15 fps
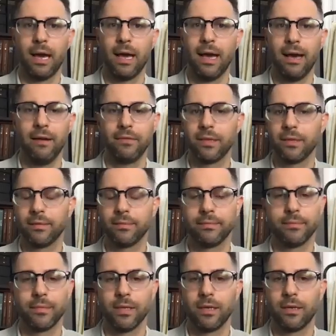I haven't.
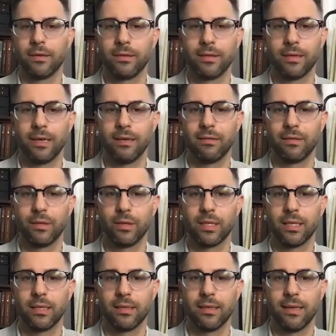No, I haven't looked
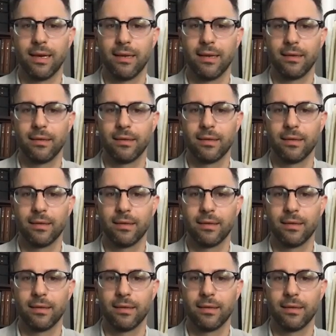into that.